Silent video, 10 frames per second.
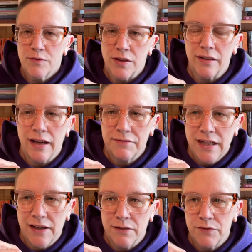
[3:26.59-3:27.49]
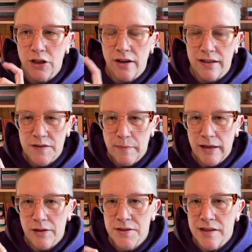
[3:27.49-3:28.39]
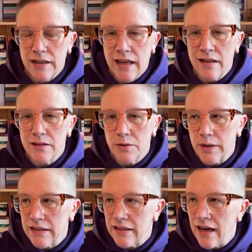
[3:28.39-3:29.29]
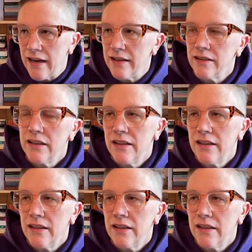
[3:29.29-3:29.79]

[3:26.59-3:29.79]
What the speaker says: The Left Hand of Darkness by Ursula K. Le Guin.